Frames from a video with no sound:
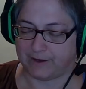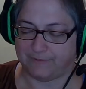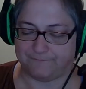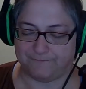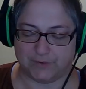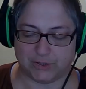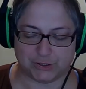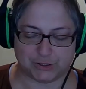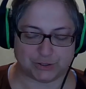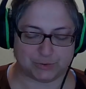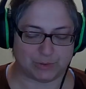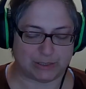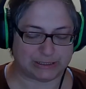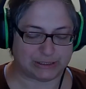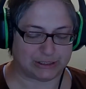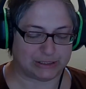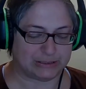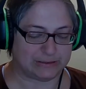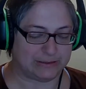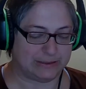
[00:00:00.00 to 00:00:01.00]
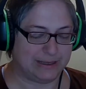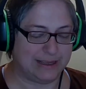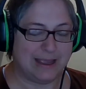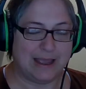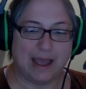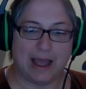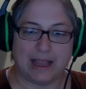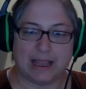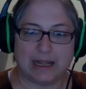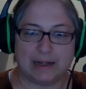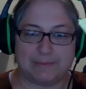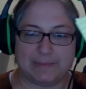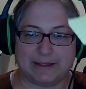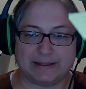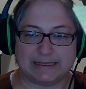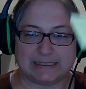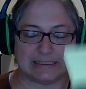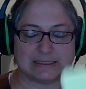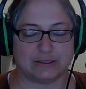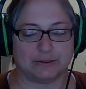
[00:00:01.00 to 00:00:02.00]
First question. I got them on
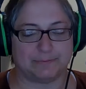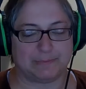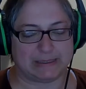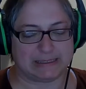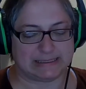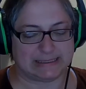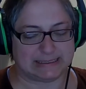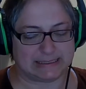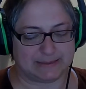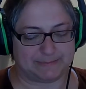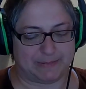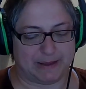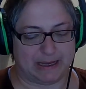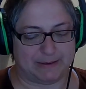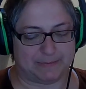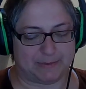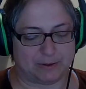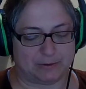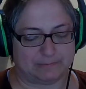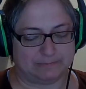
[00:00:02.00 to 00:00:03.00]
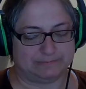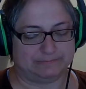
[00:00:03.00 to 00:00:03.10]
these little pieces of paper.